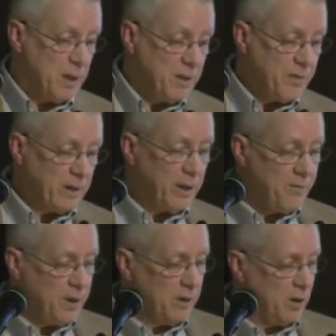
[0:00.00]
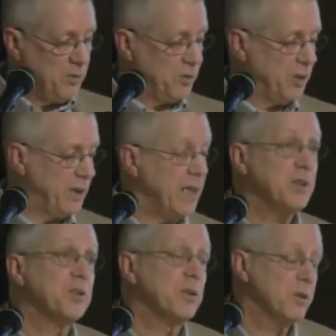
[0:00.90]
is that living closer to
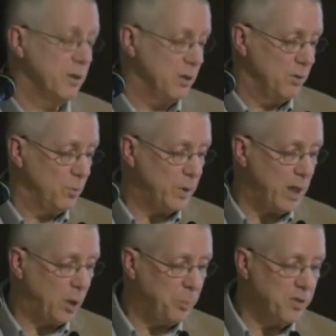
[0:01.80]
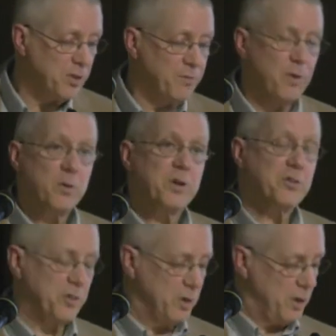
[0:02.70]
nature would help us to
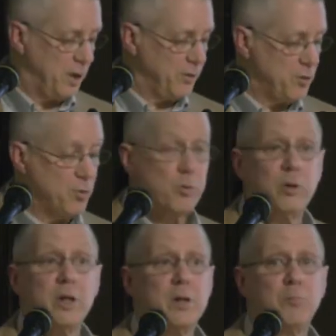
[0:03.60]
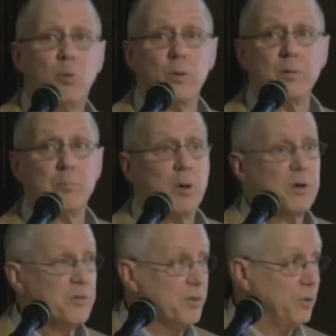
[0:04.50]
focus on the truly important
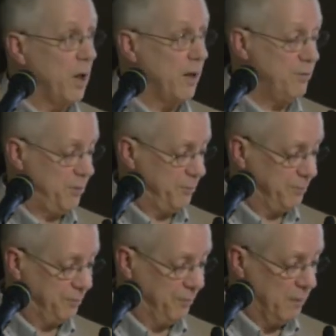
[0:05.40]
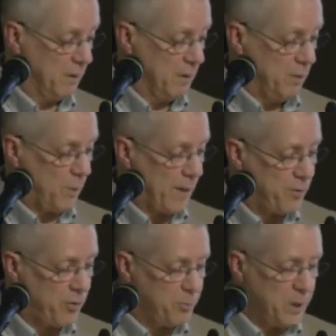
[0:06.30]
parts of life,
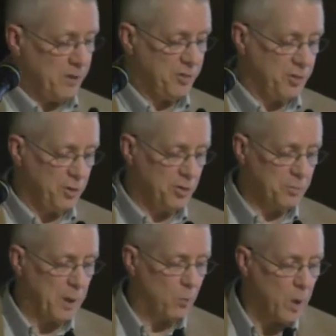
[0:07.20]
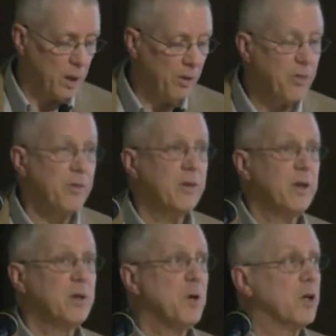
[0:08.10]
rather than being seduced by wealth
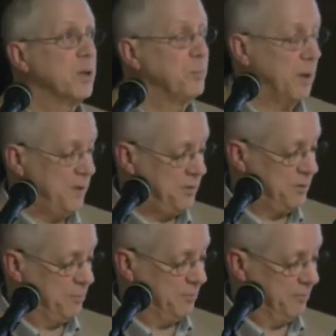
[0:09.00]
and the marketplace.